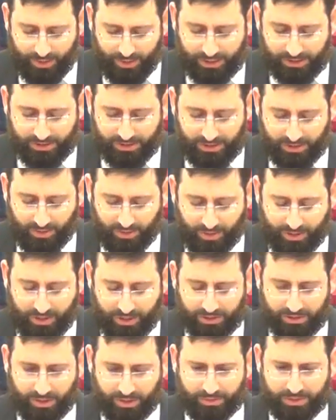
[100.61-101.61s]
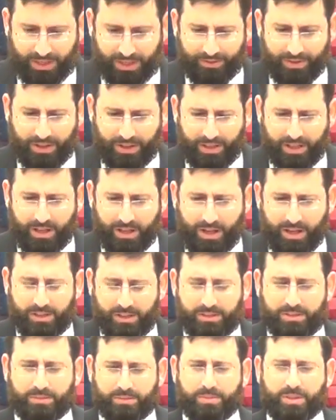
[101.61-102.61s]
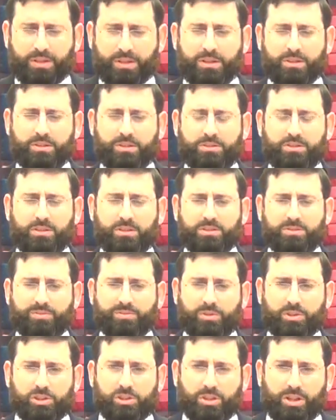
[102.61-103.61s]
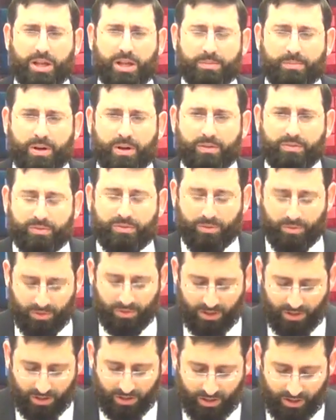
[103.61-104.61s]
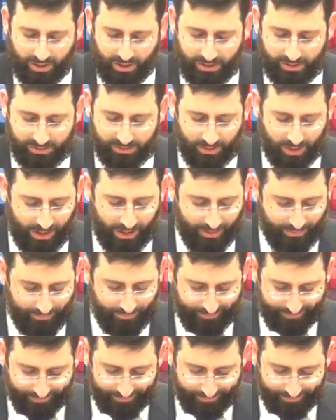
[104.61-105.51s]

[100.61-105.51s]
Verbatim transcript: we wish all the Neshama Shem and Aliyah, and it should be L'schus for Shalema for all Chalei Yisrael.